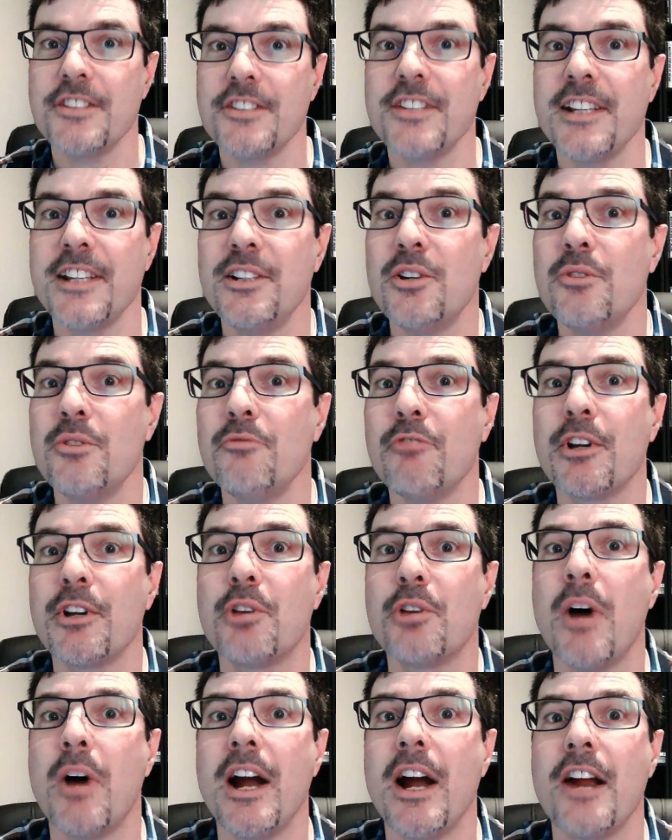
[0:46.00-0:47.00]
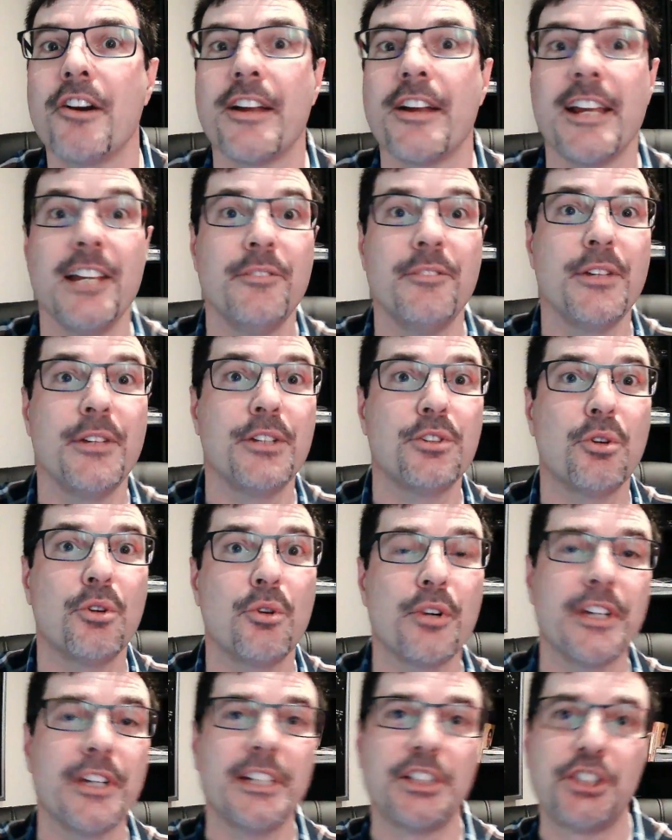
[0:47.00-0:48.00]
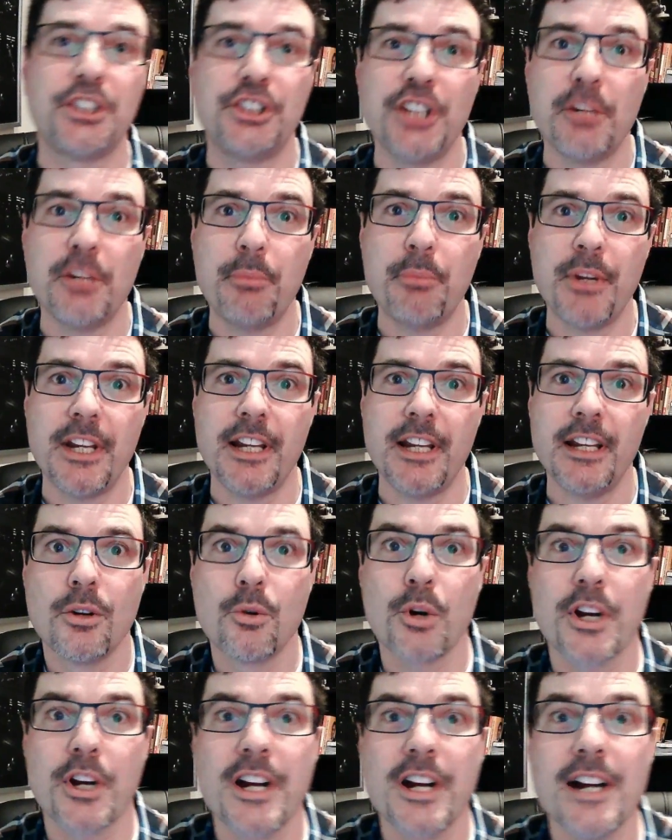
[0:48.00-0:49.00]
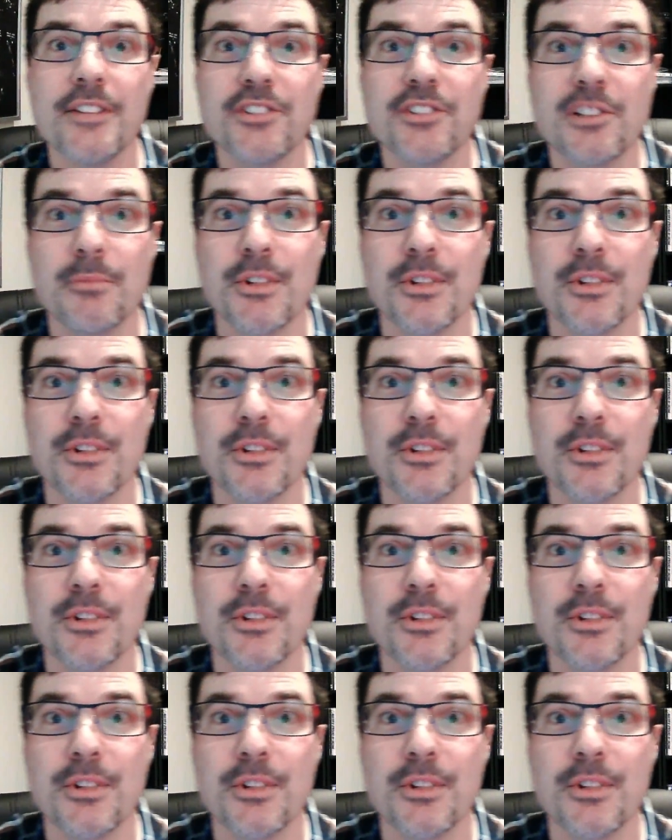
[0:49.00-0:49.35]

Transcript: they don't require inventory, shipping, or customer